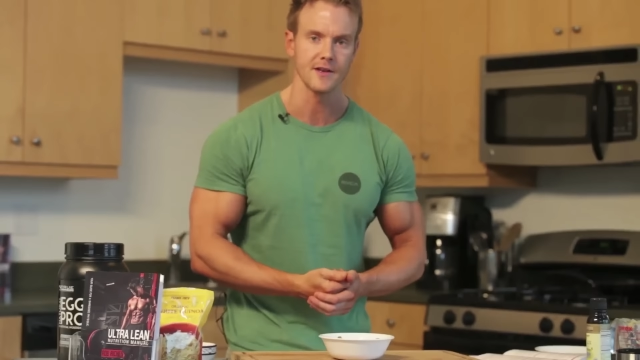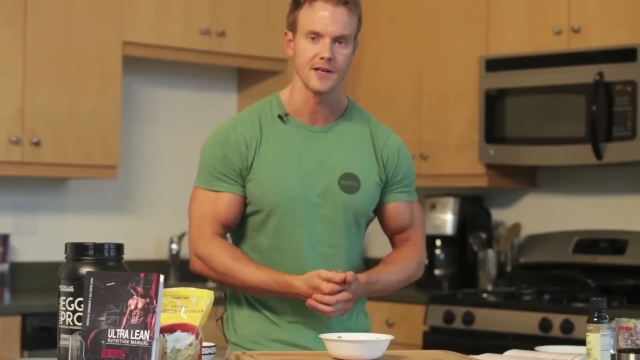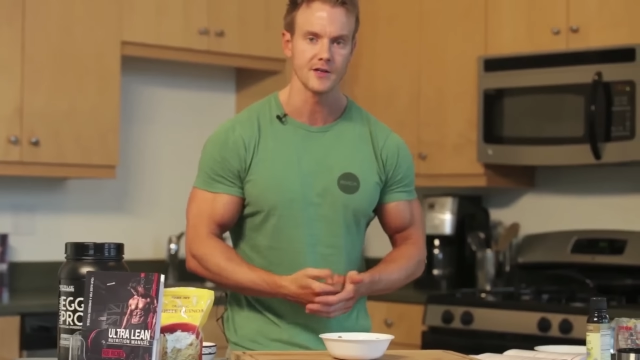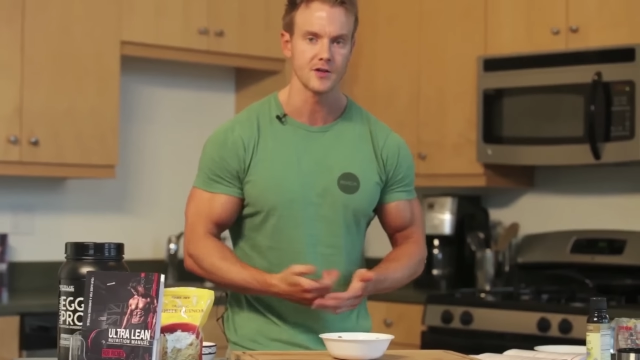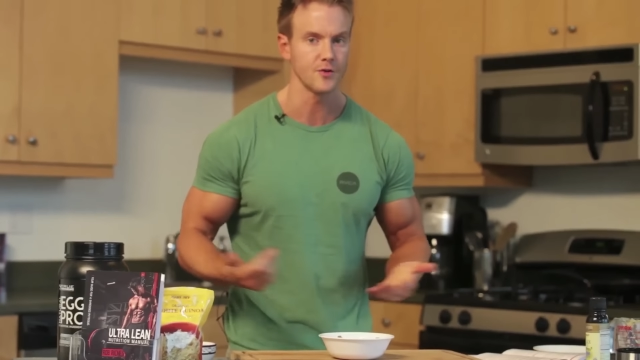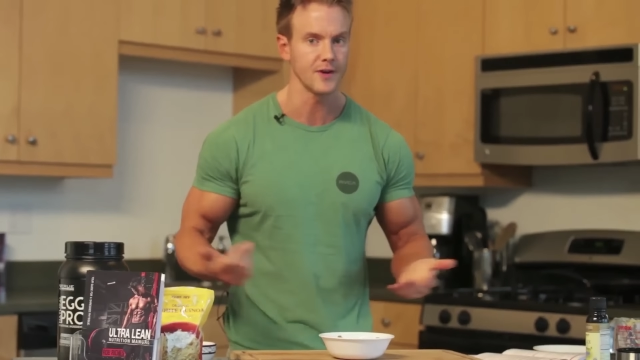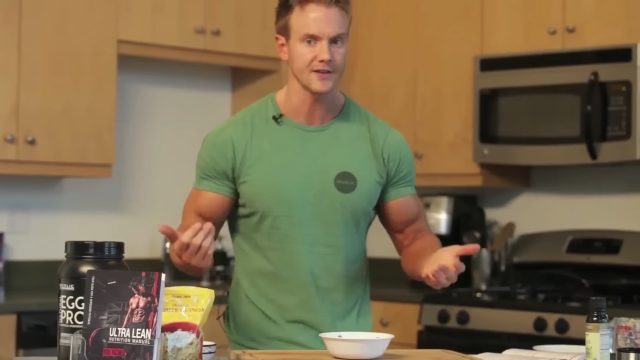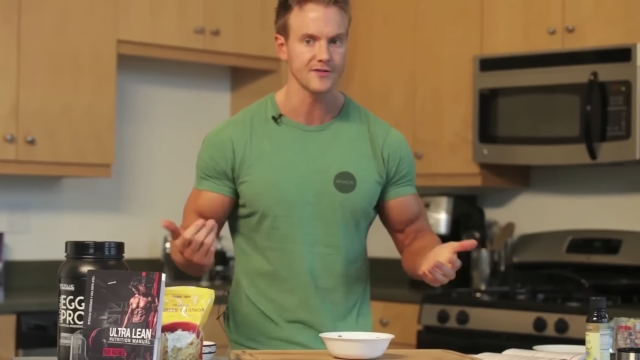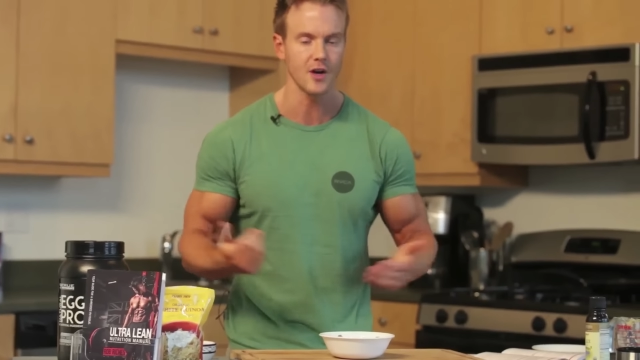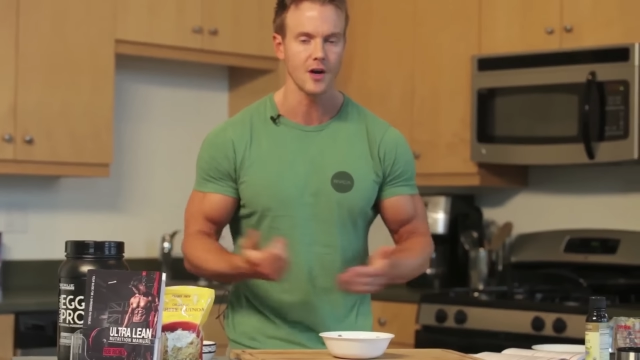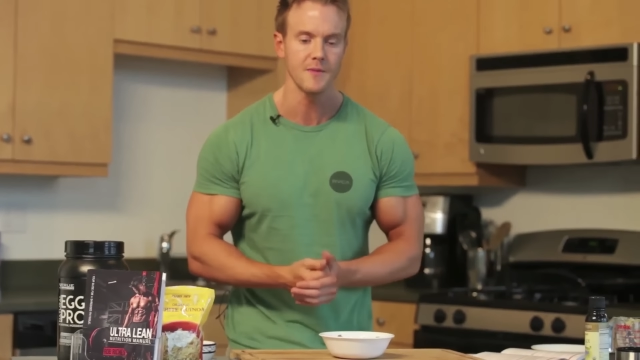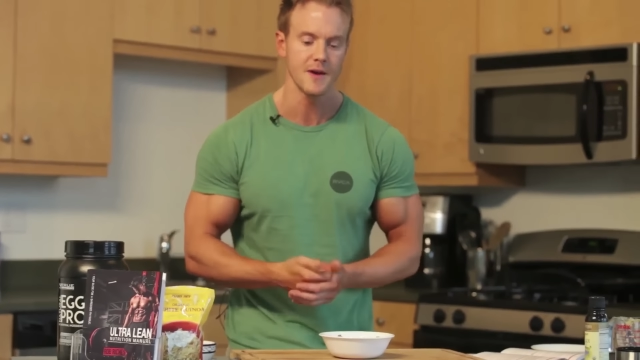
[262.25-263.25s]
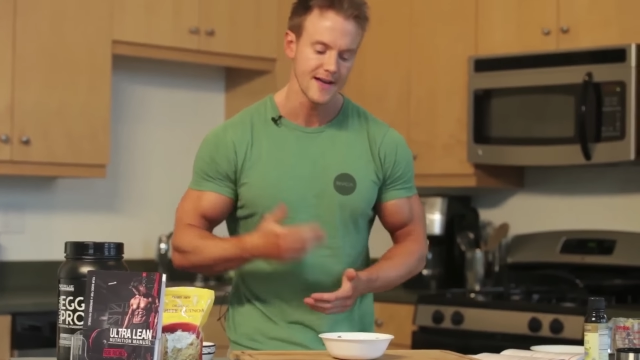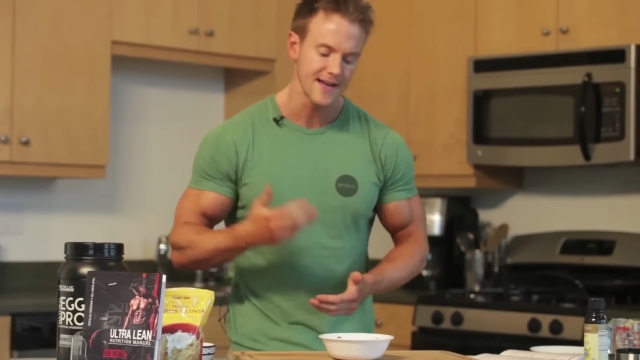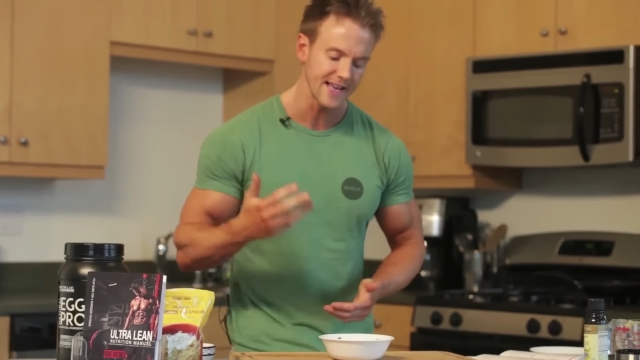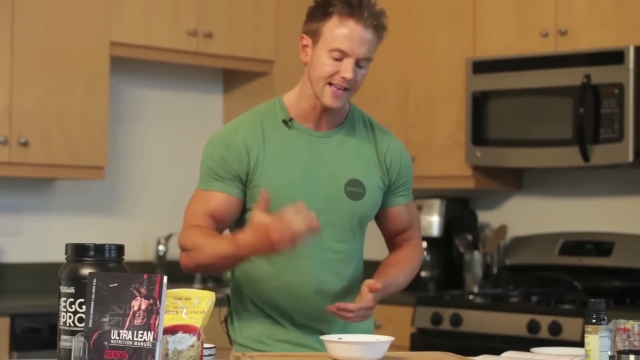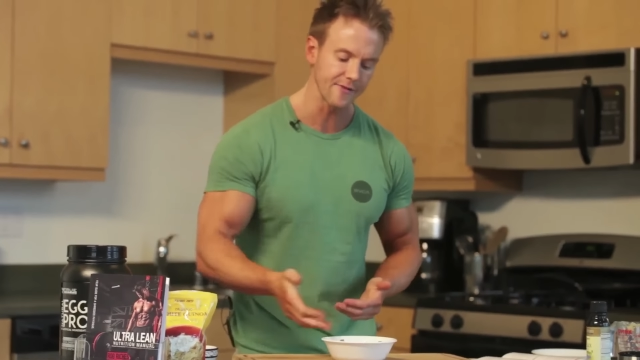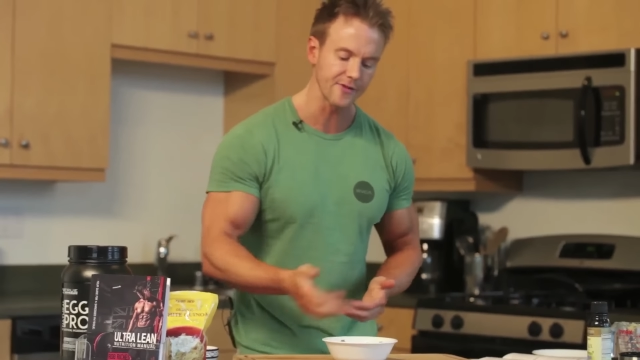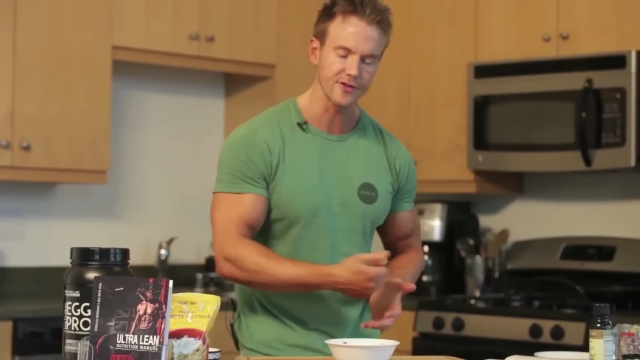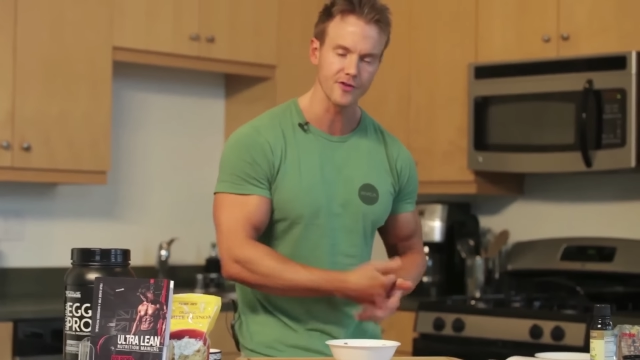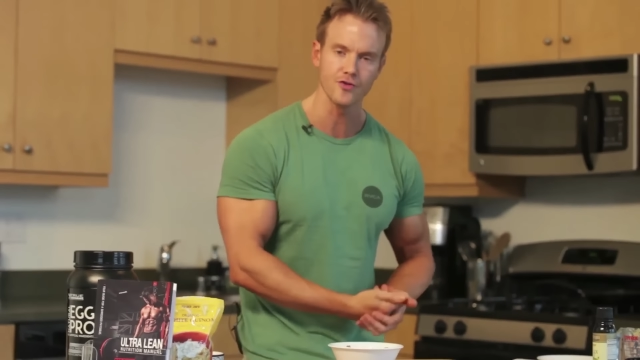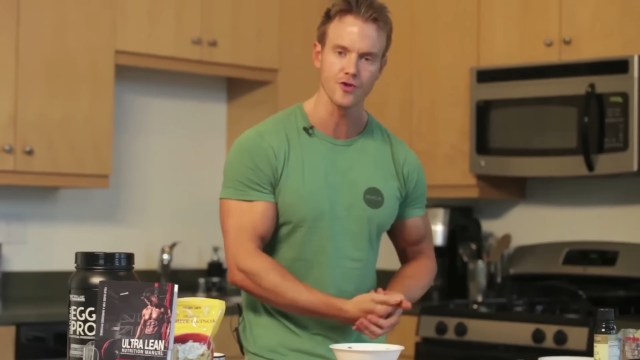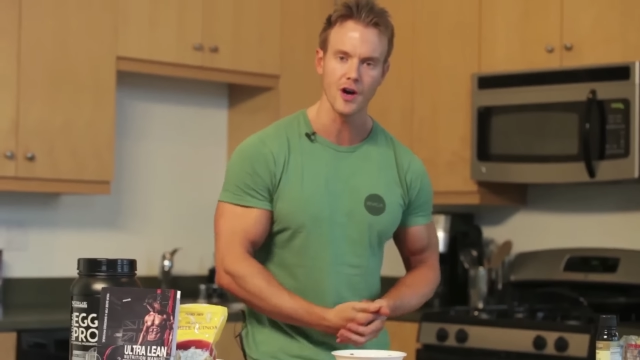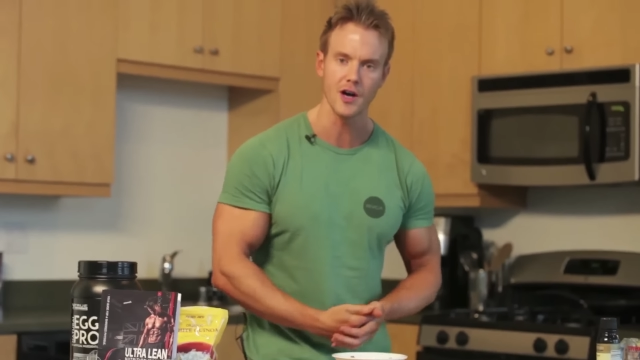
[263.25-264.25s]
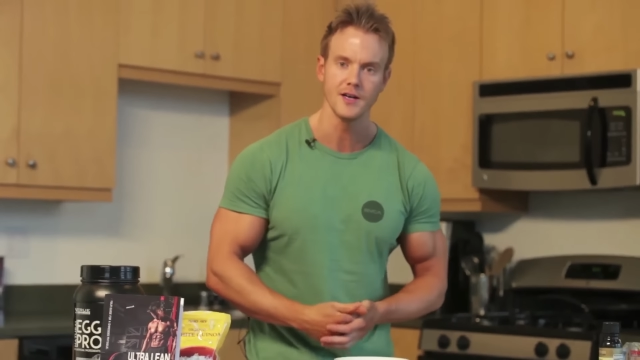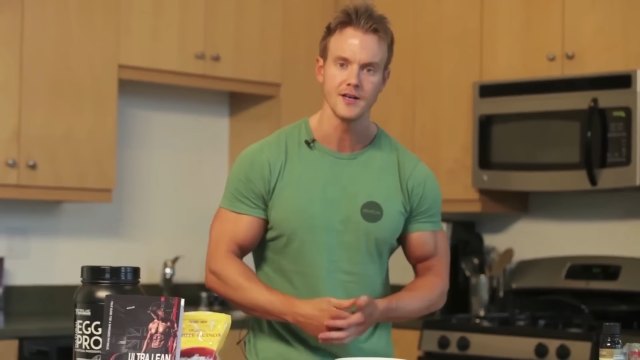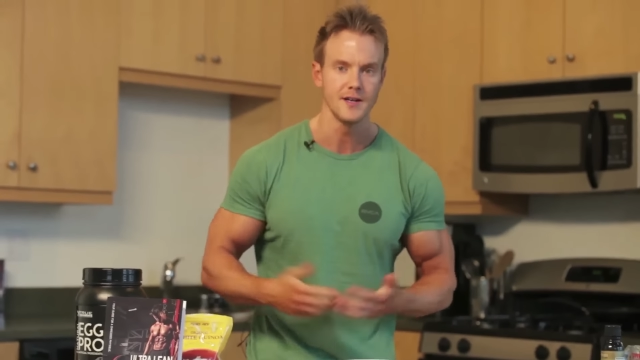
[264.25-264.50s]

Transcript: Until next time, give this a try,